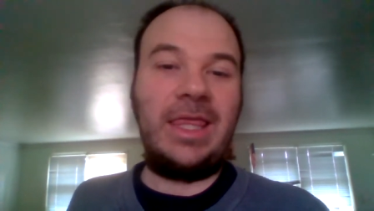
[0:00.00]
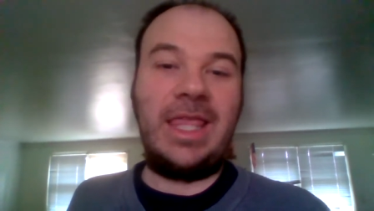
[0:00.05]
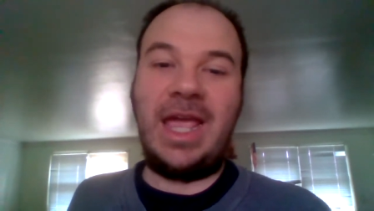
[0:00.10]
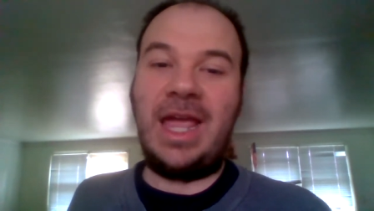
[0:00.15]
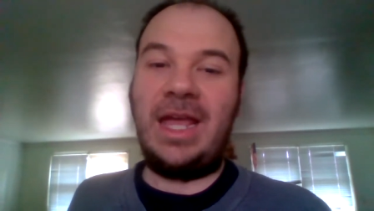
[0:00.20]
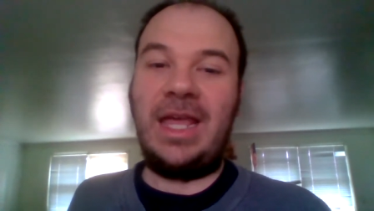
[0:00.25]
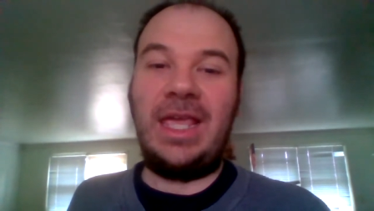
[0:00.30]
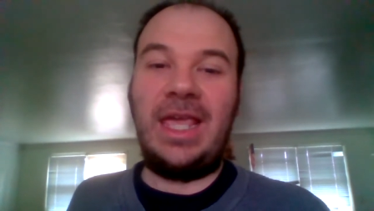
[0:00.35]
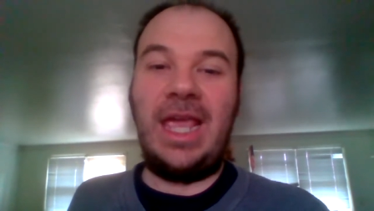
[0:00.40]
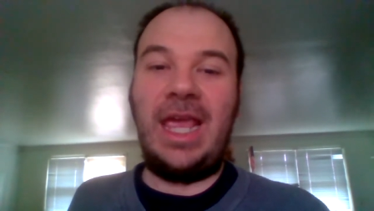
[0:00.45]

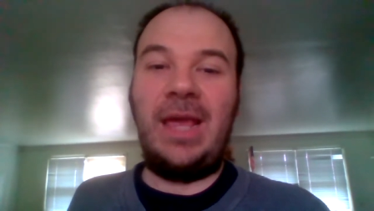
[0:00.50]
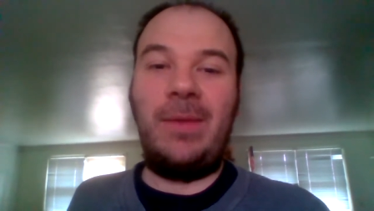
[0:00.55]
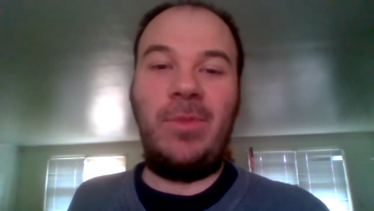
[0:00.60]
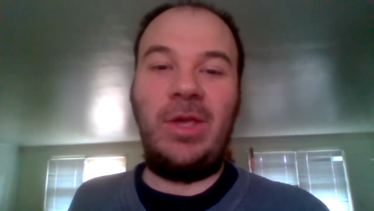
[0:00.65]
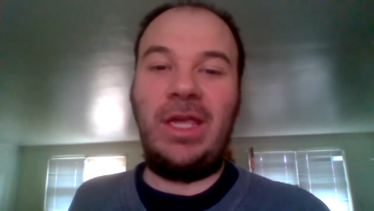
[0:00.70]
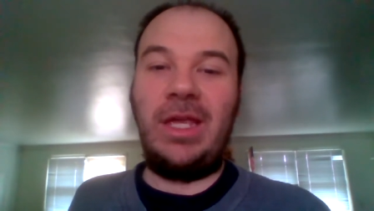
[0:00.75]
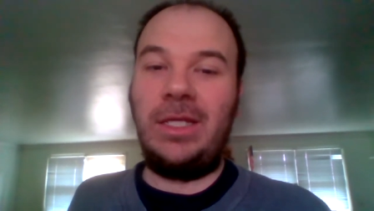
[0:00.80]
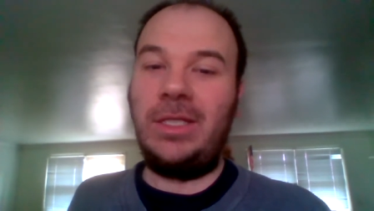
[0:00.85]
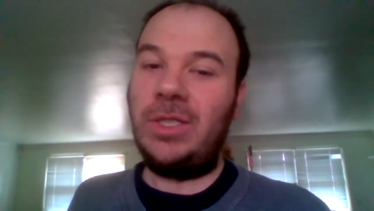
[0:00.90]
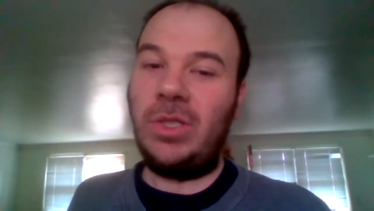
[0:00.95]
that game
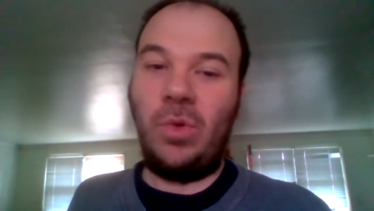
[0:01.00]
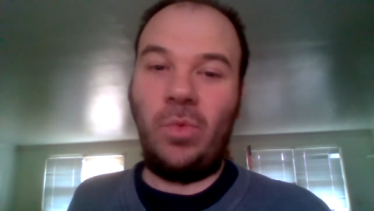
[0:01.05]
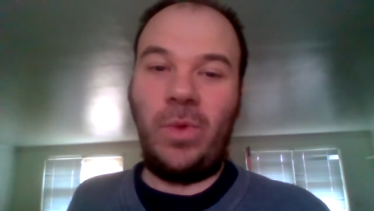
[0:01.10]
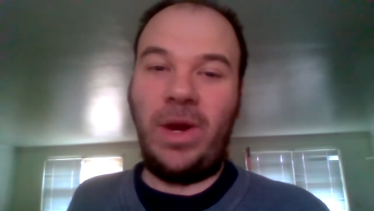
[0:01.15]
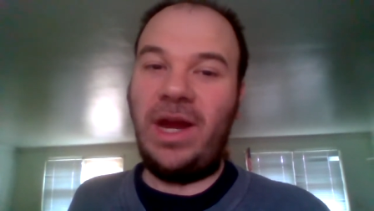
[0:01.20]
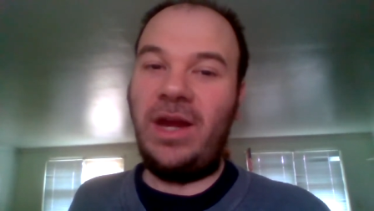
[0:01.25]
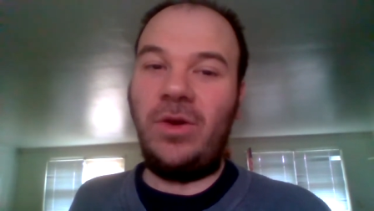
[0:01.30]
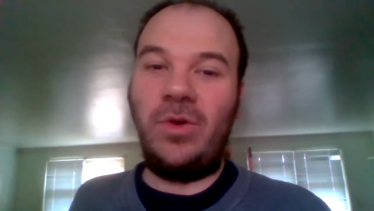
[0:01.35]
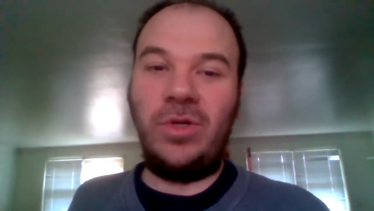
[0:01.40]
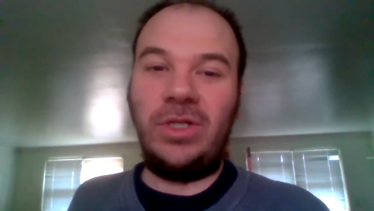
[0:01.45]
against the
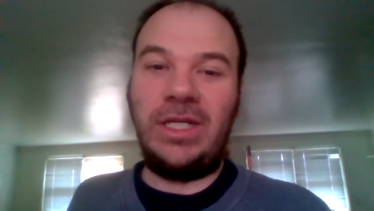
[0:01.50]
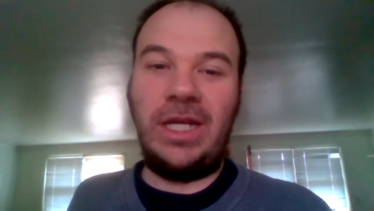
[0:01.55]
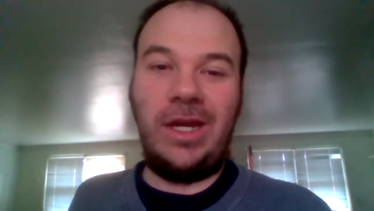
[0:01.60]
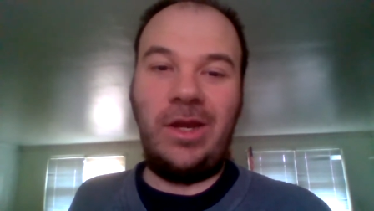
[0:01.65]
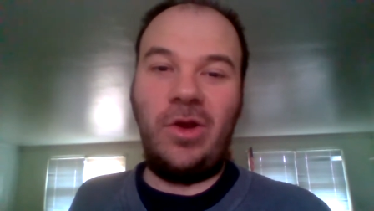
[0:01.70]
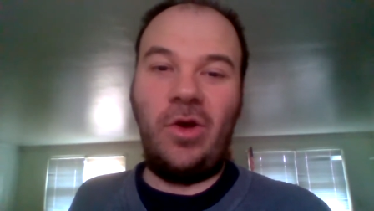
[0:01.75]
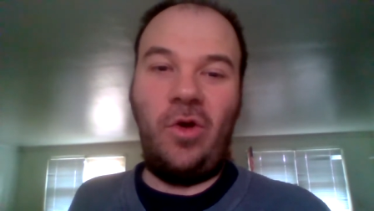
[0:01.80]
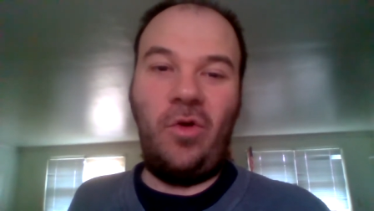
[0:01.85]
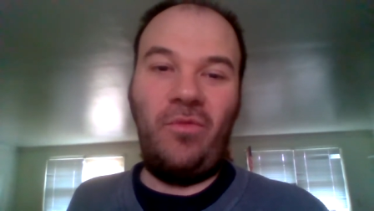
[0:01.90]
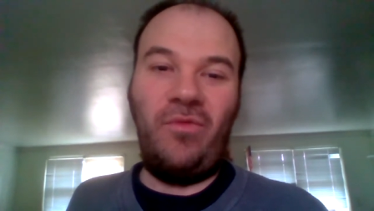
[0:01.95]
Raiders
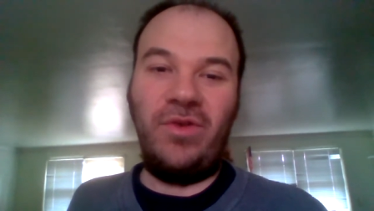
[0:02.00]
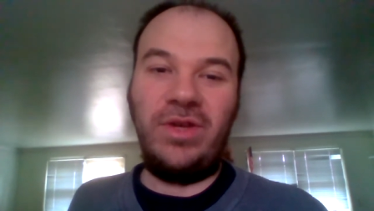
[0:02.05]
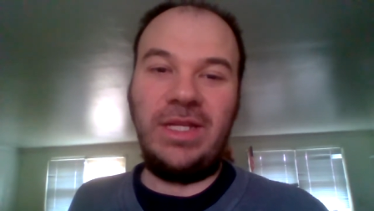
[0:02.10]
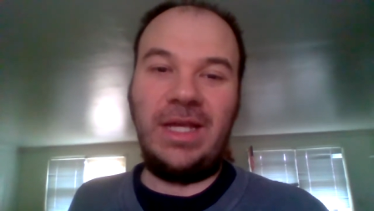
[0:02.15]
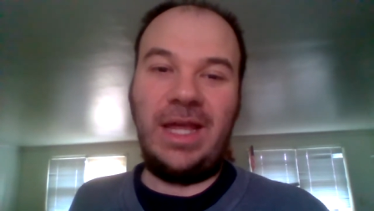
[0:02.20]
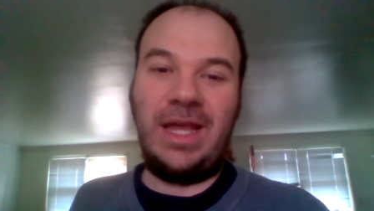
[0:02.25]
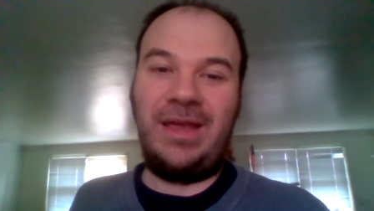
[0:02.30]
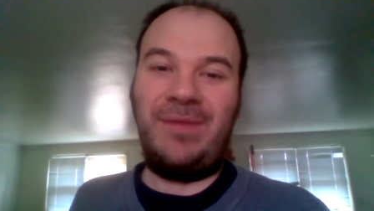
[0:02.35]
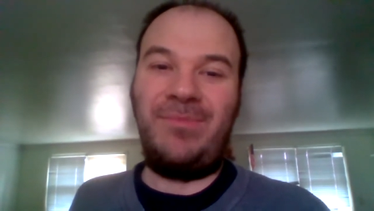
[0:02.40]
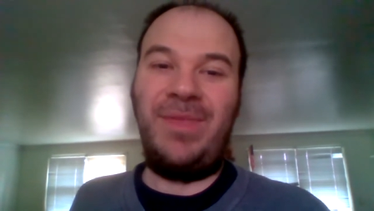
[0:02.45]
in
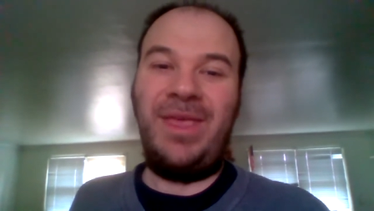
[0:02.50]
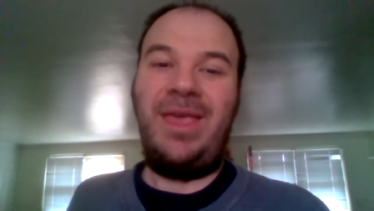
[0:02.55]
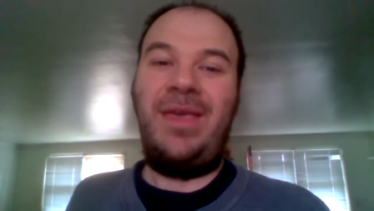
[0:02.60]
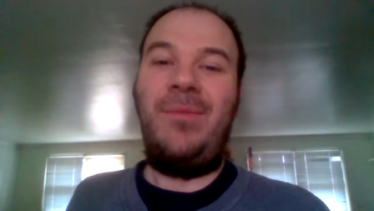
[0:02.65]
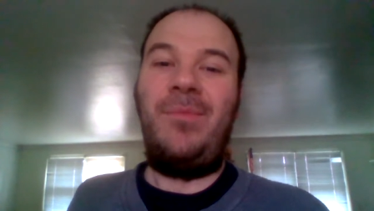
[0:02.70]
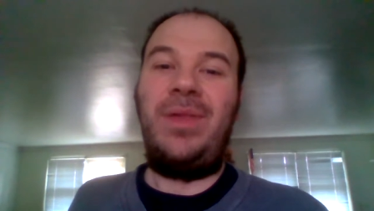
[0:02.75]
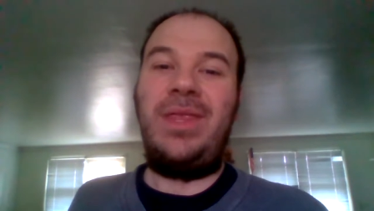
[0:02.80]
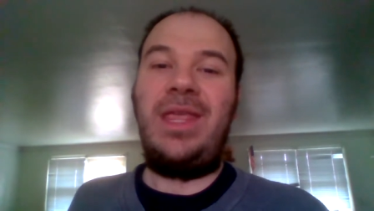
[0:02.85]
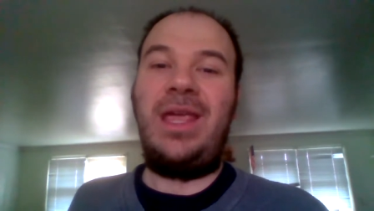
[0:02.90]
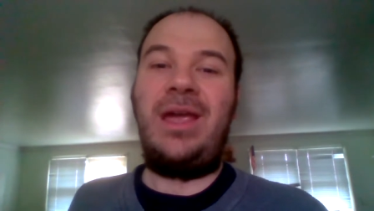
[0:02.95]
overtime,
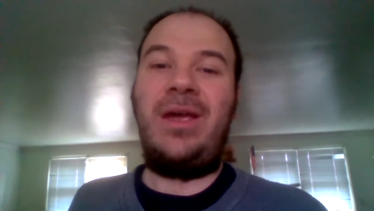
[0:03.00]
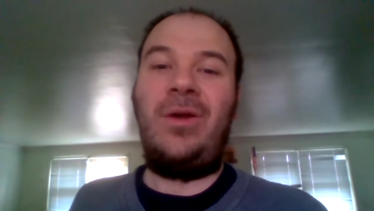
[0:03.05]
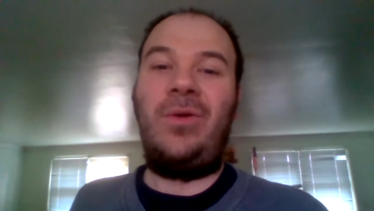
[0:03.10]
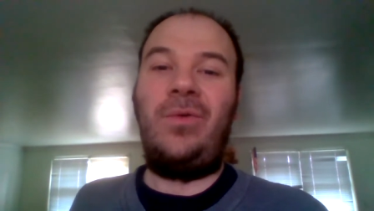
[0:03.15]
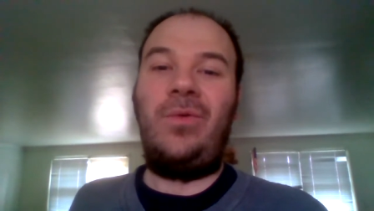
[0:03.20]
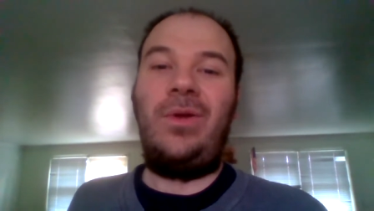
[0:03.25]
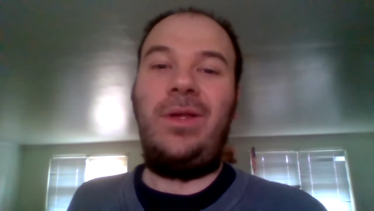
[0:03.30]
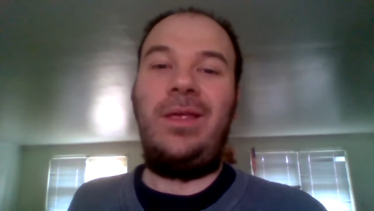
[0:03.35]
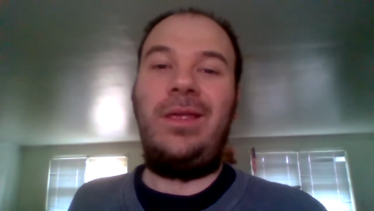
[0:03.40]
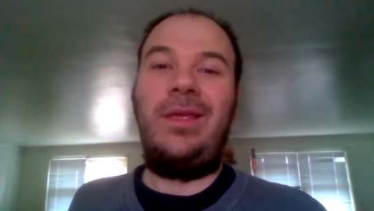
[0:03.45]
but
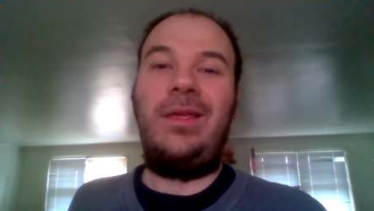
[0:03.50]
now,